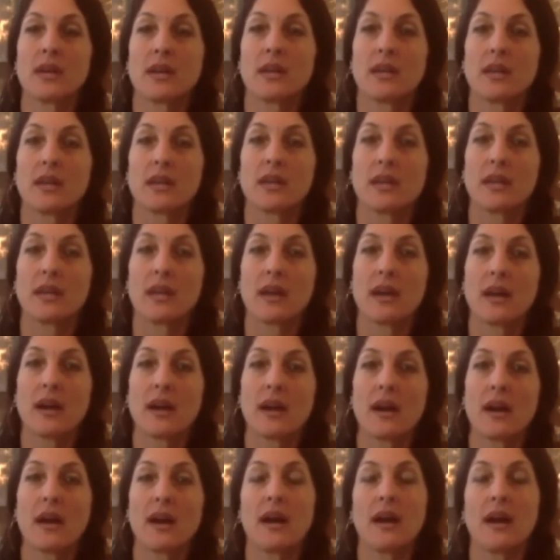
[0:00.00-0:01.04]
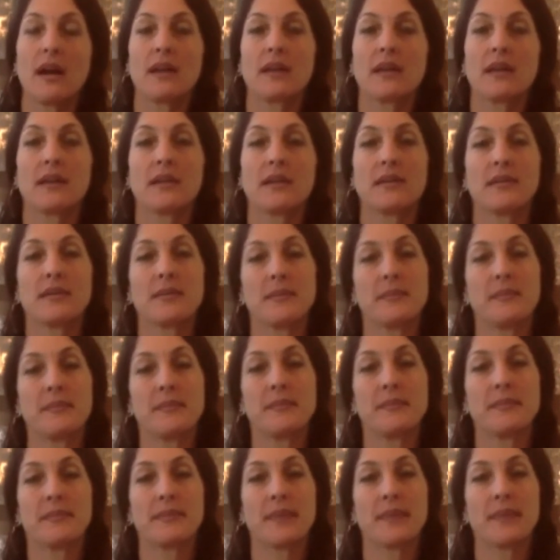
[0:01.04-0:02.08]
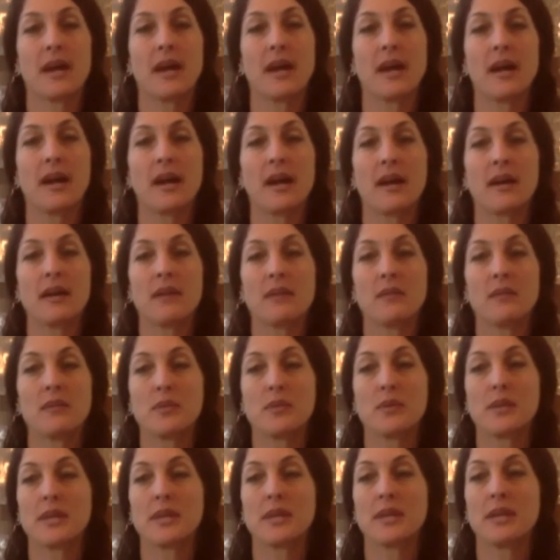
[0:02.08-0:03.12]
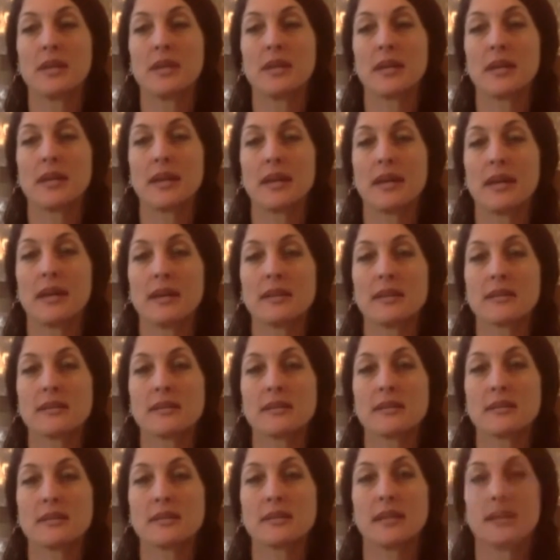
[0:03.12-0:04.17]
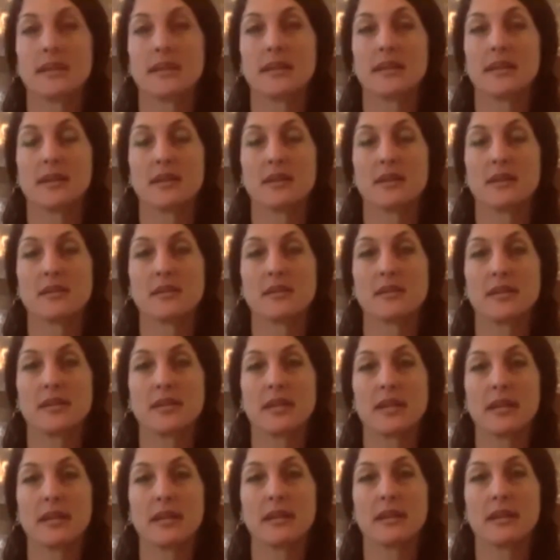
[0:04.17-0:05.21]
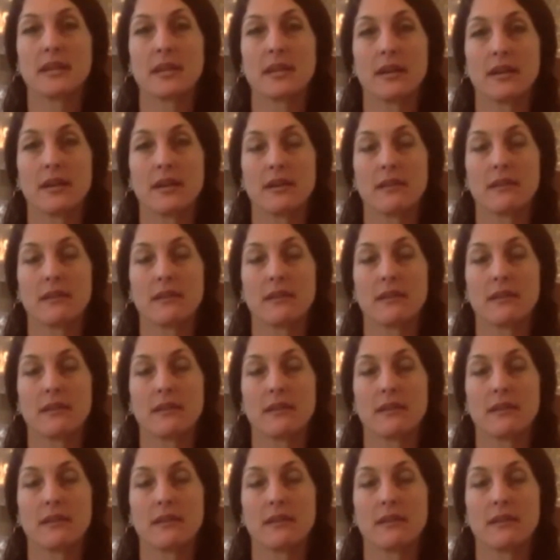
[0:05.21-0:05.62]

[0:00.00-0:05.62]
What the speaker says: Yeah, I would guess that there's a link there.